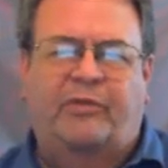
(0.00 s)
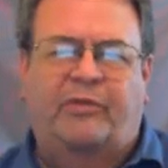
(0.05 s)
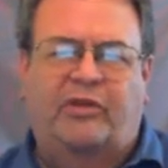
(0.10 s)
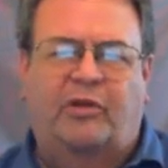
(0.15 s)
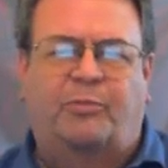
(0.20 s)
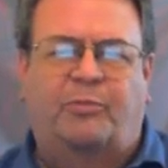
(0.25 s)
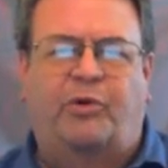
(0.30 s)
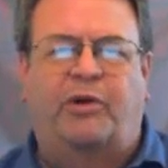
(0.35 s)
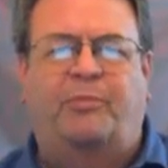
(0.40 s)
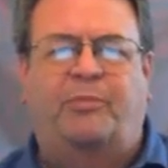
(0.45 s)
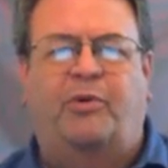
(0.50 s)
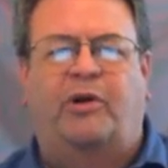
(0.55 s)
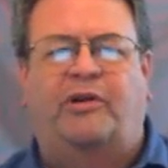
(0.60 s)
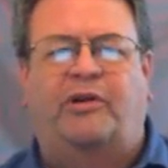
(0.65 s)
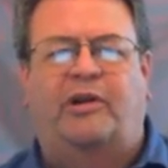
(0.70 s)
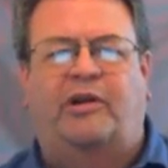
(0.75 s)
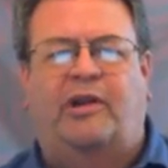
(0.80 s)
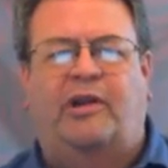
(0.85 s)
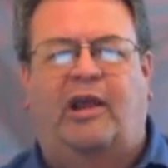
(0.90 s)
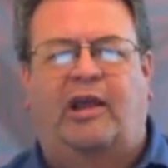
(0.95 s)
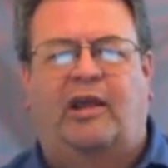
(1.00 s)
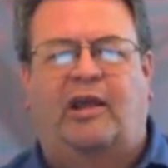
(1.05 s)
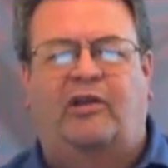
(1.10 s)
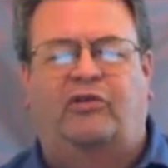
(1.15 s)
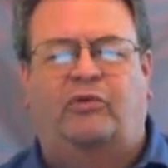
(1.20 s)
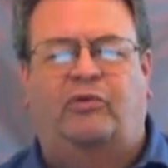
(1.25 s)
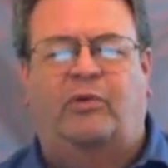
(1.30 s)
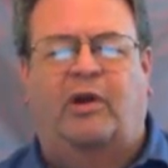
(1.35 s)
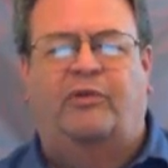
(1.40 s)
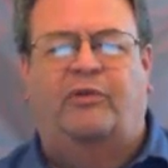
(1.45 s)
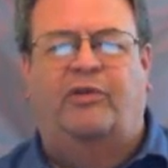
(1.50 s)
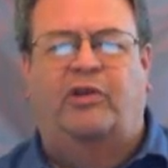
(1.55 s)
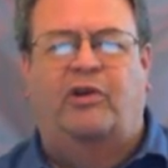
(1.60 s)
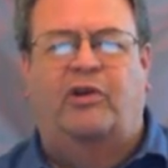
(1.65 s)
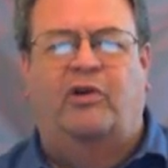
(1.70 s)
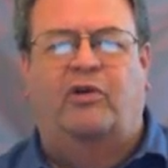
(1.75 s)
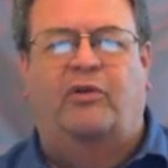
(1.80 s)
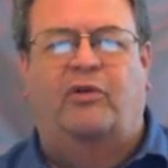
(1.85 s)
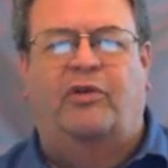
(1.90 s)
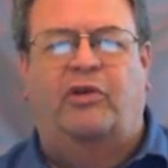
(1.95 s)
the pre-printed days throughout the
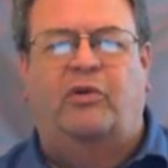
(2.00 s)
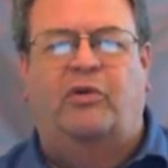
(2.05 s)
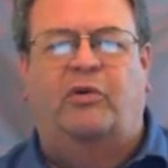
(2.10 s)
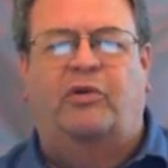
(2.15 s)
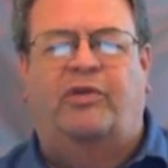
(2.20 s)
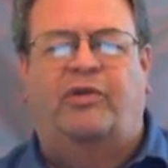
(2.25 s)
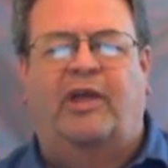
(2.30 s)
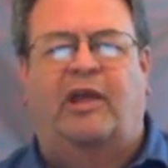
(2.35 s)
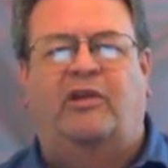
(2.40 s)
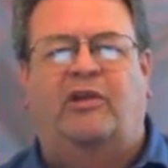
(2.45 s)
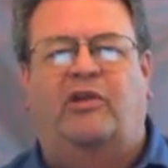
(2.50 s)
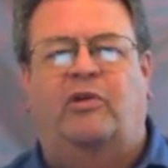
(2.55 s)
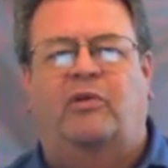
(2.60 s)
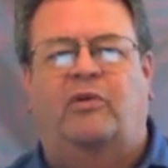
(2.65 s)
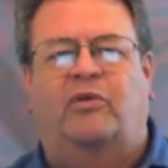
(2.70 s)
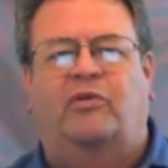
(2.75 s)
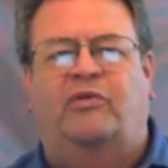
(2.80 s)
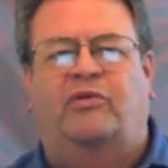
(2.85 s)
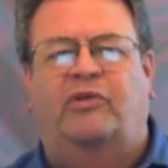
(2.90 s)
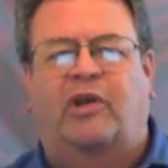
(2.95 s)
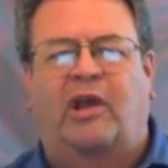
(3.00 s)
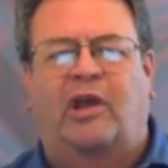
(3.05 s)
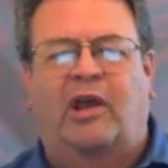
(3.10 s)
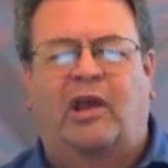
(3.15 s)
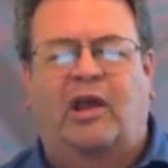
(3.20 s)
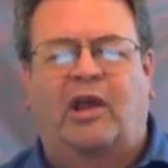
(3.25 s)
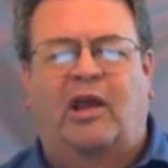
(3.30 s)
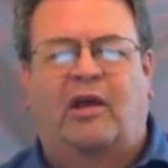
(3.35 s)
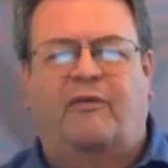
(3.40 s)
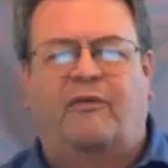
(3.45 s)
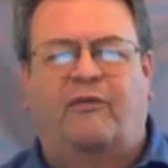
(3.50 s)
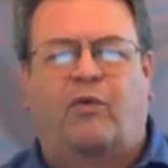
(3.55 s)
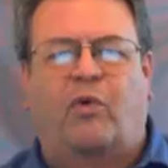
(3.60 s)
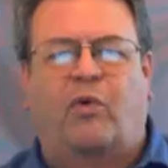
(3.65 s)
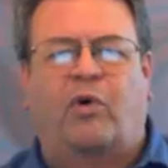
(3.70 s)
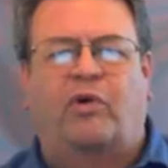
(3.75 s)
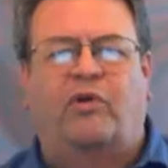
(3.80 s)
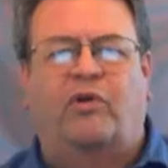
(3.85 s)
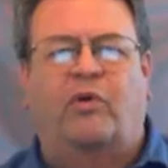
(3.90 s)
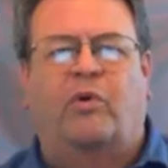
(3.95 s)
year that you could then use
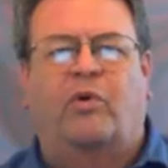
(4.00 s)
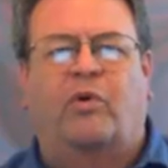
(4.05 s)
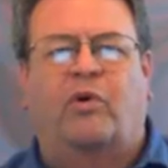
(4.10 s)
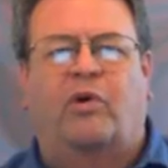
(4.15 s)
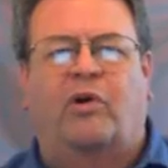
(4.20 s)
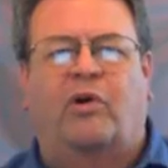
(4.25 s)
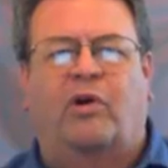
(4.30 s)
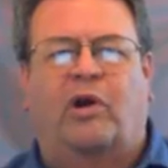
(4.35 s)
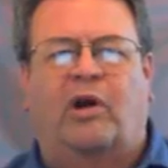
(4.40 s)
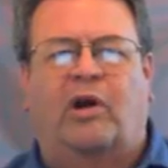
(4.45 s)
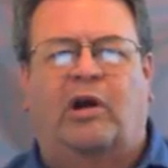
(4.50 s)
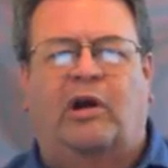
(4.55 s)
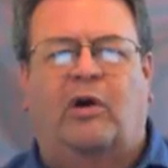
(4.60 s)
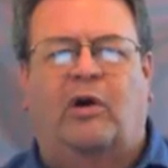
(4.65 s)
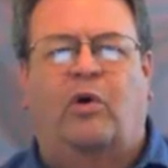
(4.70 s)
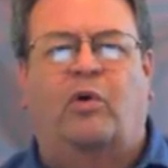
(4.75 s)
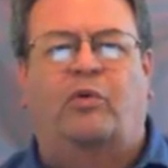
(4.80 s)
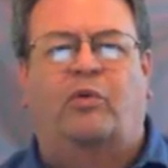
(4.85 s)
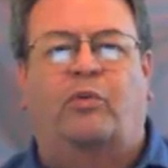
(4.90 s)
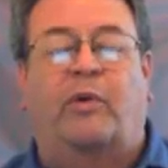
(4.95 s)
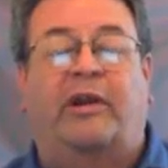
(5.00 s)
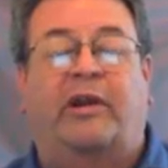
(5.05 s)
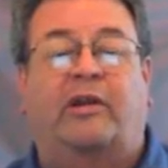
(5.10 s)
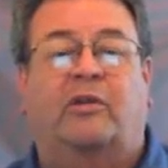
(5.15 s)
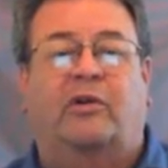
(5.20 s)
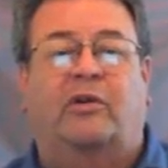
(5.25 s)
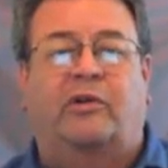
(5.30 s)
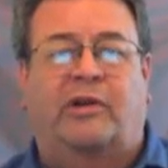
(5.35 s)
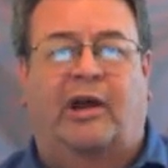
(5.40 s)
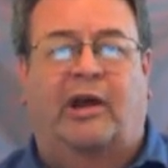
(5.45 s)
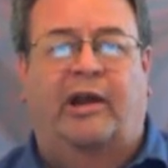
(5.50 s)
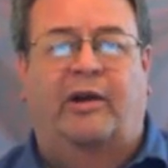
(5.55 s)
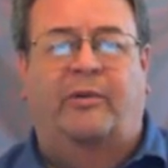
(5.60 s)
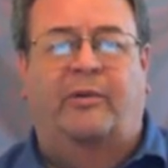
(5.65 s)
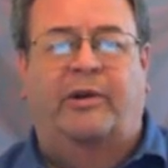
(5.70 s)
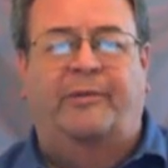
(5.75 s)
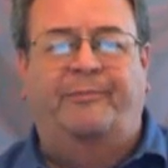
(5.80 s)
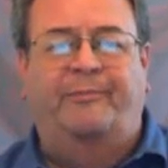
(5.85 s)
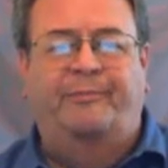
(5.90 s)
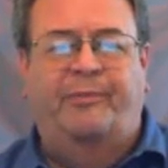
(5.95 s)
for your own regular diary.